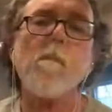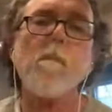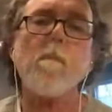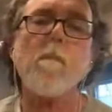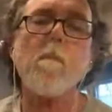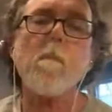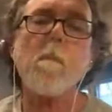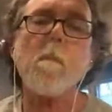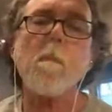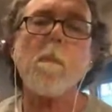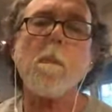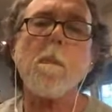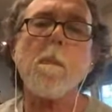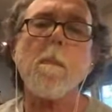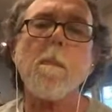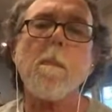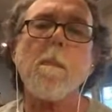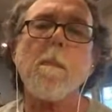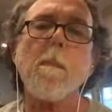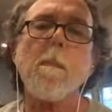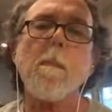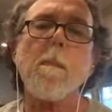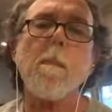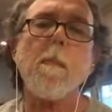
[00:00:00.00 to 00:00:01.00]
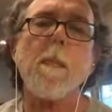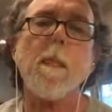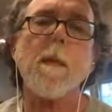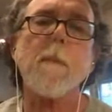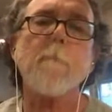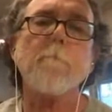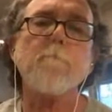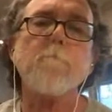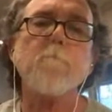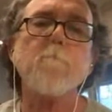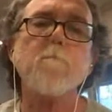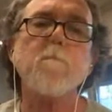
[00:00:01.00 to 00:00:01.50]

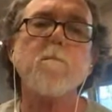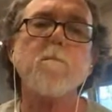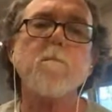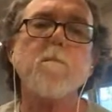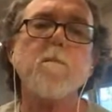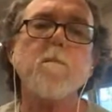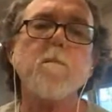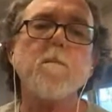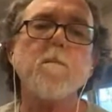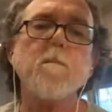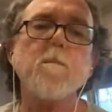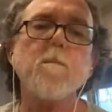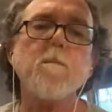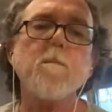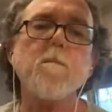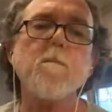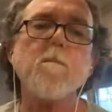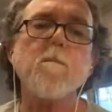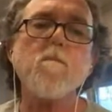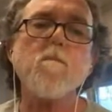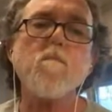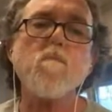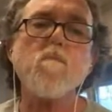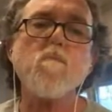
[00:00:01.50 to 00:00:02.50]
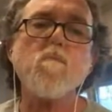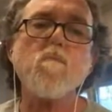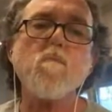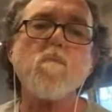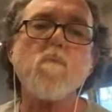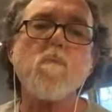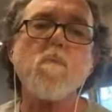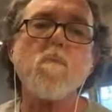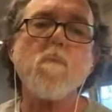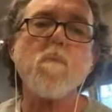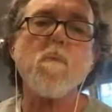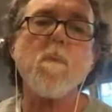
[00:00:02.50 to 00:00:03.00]

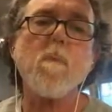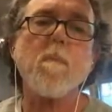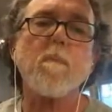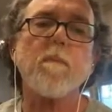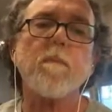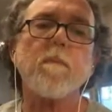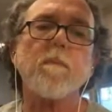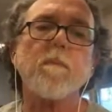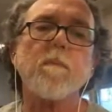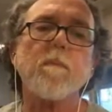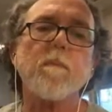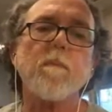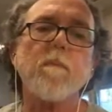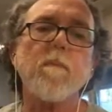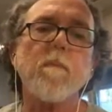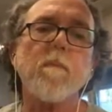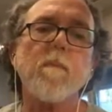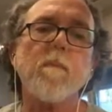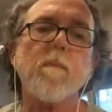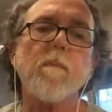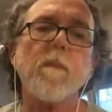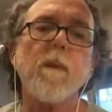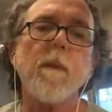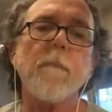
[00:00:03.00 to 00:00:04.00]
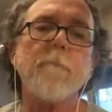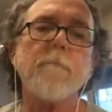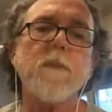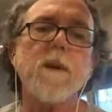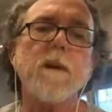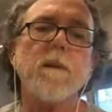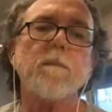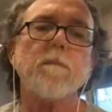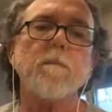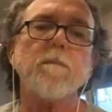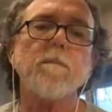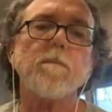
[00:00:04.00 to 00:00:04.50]

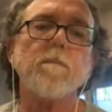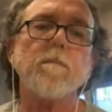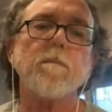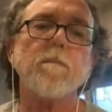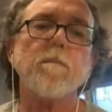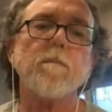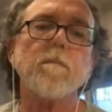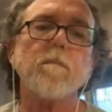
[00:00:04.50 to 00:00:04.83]
This person isn't speaking.